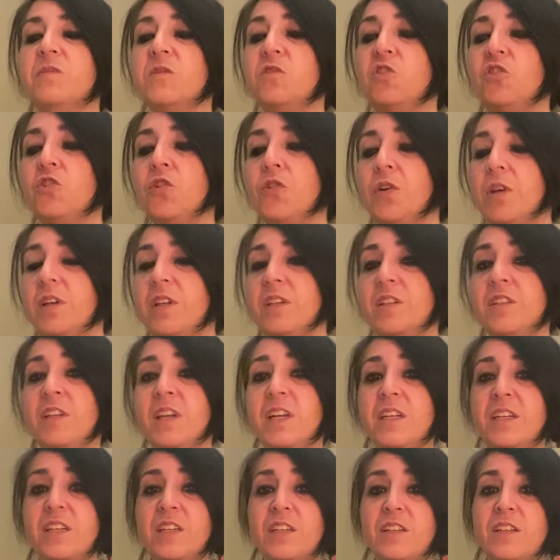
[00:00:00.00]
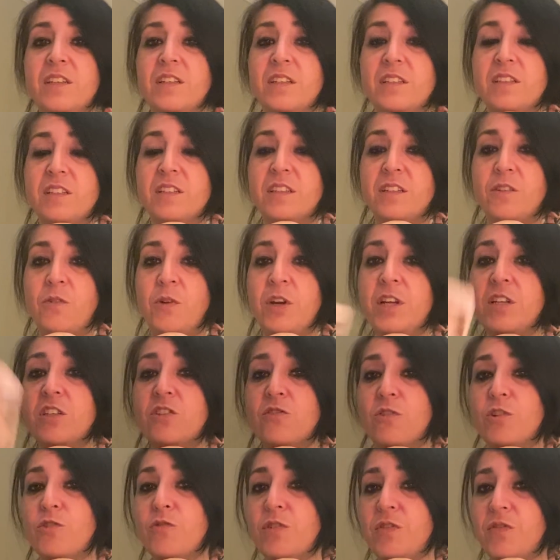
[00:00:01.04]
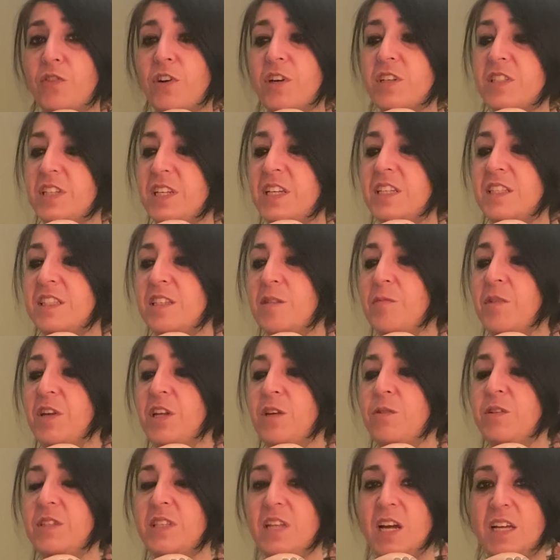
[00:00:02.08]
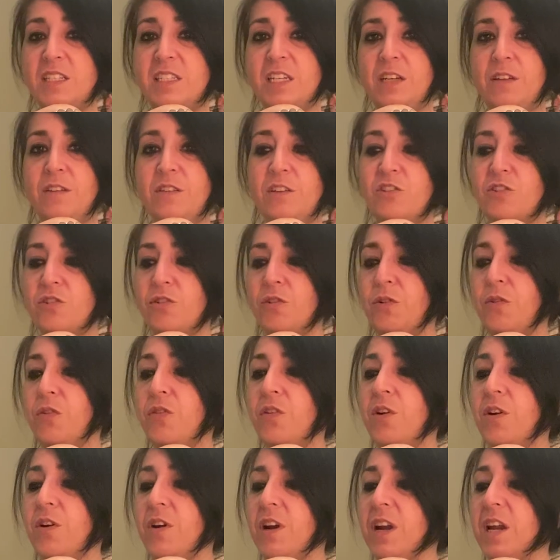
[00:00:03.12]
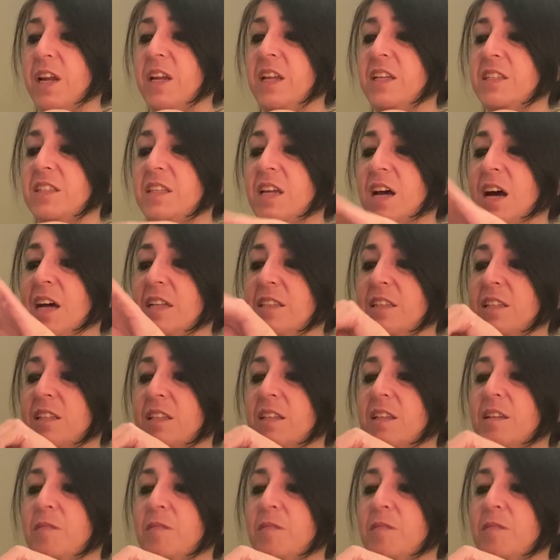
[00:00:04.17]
True, like, Queen of Swords reverse is somebody who is not telling the truth, all right? Is not.